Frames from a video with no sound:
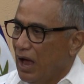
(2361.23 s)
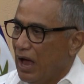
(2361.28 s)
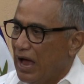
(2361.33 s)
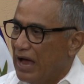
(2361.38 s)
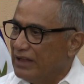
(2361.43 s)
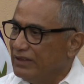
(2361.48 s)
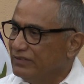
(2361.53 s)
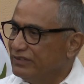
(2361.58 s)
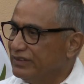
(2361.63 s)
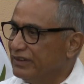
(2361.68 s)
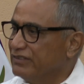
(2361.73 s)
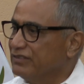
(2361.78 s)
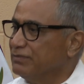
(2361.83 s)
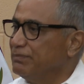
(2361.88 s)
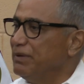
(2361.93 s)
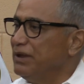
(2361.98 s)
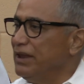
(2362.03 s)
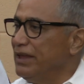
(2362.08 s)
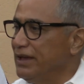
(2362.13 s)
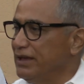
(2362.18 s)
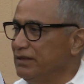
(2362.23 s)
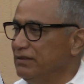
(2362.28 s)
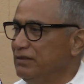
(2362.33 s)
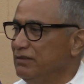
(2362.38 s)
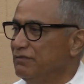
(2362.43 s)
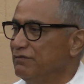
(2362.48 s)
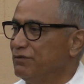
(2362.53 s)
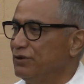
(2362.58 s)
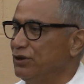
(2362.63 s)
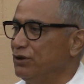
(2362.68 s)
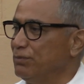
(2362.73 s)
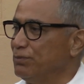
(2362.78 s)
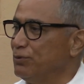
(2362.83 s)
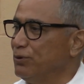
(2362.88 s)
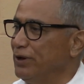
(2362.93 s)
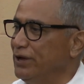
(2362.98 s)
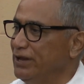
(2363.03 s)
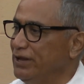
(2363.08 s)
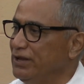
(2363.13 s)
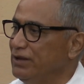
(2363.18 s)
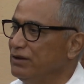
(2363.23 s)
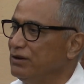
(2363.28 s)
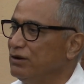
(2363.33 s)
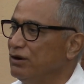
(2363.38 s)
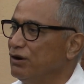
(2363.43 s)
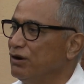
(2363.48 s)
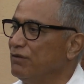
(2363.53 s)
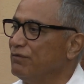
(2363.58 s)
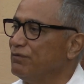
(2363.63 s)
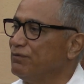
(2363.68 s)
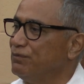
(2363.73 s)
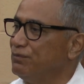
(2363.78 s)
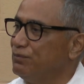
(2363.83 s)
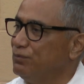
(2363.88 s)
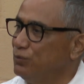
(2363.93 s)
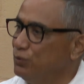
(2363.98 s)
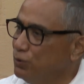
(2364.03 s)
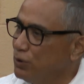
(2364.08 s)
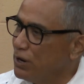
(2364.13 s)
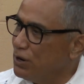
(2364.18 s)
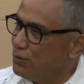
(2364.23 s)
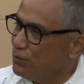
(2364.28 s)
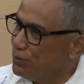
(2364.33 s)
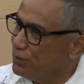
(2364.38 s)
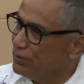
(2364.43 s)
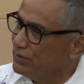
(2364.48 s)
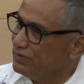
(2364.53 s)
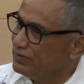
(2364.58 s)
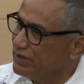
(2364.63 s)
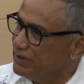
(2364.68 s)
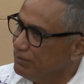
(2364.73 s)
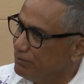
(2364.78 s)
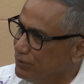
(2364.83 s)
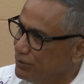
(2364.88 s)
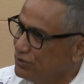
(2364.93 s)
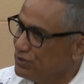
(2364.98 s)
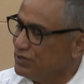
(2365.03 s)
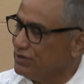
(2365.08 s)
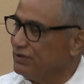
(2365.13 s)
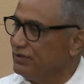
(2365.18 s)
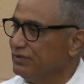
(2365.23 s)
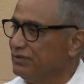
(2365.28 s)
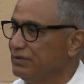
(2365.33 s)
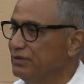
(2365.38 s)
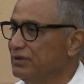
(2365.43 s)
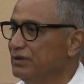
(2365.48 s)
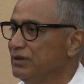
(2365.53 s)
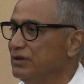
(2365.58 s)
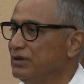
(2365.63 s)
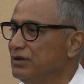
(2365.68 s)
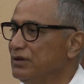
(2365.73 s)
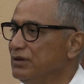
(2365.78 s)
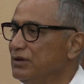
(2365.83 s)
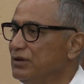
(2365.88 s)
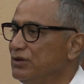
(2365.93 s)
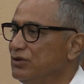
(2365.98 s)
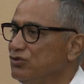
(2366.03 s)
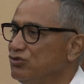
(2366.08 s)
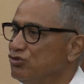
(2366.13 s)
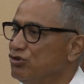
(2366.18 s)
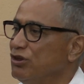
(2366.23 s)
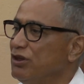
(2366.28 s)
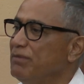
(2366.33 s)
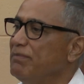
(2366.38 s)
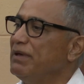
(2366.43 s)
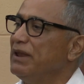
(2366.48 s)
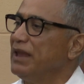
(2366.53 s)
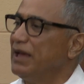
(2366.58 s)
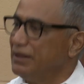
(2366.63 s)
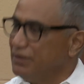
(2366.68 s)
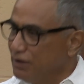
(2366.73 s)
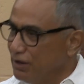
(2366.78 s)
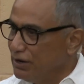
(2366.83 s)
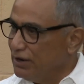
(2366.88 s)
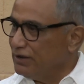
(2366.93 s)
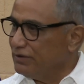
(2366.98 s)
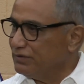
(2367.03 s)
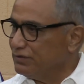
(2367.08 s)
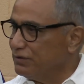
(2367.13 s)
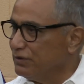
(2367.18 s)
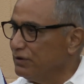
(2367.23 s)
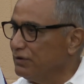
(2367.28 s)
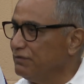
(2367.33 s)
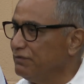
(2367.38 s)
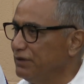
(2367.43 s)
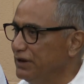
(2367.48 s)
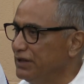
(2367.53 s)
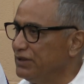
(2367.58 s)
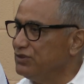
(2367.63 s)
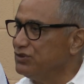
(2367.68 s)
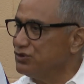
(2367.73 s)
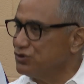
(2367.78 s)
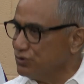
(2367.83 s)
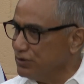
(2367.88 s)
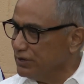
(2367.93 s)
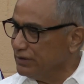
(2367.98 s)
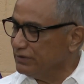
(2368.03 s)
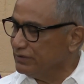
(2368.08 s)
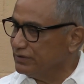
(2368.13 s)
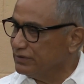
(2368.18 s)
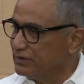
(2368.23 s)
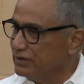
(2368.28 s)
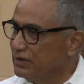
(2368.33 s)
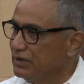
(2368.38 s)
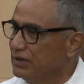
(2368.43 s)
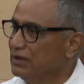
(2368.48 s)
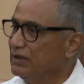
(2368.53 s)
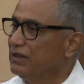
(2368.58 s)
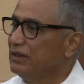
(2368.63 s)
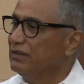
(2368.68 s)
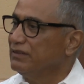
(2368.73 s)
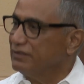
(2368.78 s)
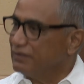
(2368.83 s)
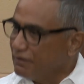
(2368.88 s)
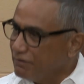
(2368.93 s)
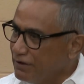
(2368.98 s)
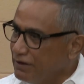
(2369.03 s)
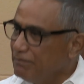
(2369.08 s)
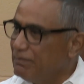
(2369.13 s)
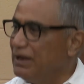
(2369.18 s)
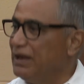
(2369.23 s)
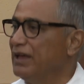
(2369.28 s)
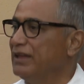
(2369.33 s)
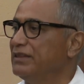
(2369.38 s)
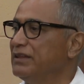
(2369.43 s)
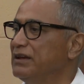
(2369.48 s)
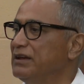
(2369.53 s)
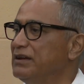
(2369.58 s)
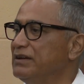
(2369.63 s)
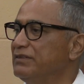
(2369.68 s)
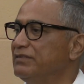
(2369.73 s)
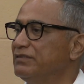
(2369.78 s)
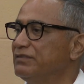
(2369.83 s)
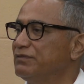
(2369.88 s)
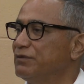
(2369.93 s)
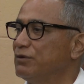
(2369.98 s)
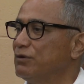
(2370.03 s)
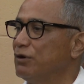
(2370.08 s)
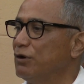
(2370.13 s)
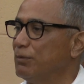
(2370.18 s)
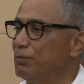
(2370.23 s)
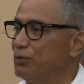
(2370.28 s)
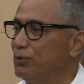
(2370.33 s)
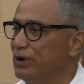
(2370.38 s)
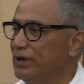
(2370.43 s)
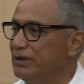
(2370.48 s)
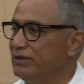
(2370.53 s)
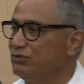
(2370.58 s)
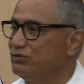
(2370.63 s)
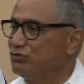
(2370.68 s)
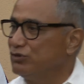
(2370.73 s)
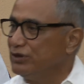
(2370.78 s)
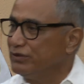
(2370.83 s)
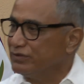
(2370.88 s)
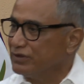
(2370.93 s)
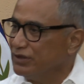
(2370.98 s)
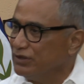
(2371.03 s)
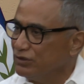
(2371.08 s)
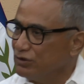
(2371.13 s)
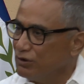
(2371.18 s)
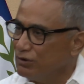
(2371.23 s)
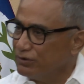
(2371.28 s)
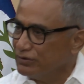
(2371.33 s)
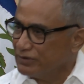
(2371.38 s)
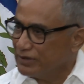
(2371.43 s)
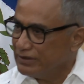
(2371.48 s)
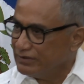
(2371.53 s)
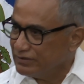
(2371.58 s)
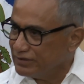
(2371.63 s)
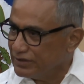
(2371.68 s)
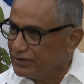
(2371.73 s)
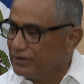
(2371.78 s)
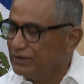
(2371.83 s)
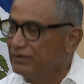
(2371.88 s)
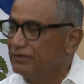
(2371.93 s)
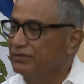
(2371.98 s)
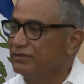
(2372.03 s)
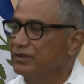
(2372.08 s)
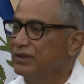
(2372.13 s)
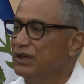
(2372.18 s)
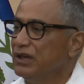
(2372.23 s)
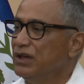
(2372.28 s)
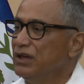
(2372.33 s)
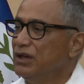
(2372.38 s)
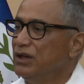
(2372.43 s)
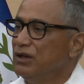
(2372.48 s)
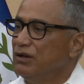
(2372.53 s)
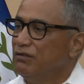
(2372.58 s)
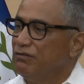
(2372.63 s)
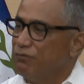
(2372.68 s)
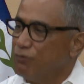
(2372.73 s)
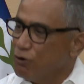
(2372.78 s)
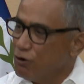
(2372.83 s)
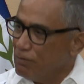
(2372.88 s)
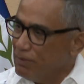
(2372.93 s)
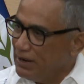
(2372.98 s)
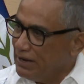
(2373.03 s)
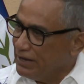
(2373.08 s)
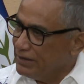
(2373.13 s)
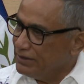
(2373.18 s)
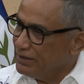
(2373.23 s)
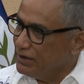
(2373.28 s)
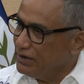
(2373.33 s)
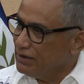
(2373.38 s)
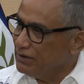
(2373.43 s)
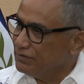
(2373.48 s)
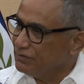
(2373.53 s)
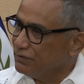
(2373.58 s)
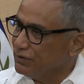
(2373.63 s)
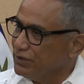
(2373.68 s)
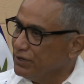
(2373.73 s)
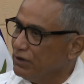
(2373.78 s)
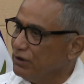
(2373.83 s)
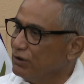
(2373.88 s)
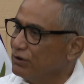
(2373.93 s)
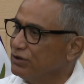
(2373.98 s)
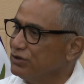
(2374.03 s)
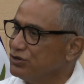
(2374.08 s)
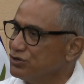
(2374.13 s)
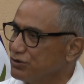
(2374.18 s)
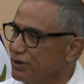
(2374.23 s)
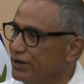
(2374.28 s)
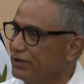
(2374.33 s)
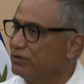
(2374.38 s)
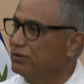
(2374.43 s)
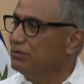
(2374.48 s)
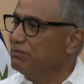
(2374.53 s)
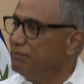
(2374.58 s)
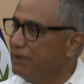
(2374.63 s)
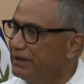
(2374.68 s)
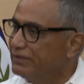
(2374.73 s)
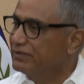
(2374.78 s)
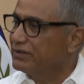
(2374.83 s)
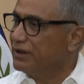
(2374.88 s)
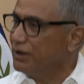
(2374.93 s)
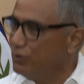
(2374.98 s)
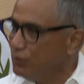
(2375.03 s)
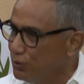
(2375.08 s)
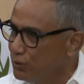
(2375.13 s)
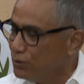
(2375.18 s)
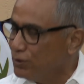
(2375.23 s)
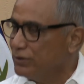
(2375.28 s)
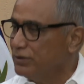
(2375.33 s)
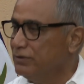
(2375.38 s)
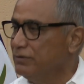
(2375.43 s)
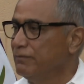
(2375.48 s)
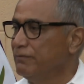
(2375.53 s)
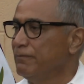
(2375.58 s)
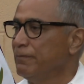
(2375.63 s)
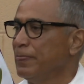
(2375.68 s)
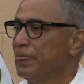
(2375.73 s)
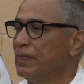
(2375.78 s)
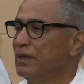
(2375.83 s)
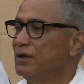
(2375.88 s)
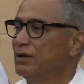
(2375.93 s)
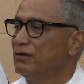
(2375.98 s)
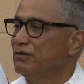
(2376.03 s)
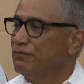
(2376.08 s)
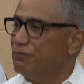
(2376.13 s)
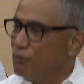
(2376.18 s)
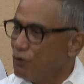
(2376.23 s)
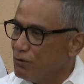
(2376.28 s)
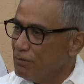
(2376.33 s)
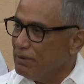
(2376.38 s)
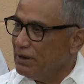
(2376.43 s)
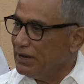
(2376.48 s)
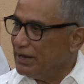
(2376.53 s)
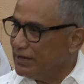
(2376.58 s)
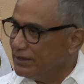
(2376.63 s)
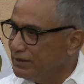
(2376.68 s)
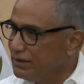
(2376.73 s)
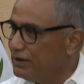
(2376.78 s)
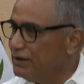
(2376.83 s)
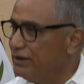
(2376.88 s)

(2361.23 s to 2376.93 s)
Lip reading: And $6 million for the upgrading of rural roads and bridges. $3 million for village streets. $7 million for upgrade streets in towns and cities. $4 million for the Lucky Strike to Mascal Road. $4 million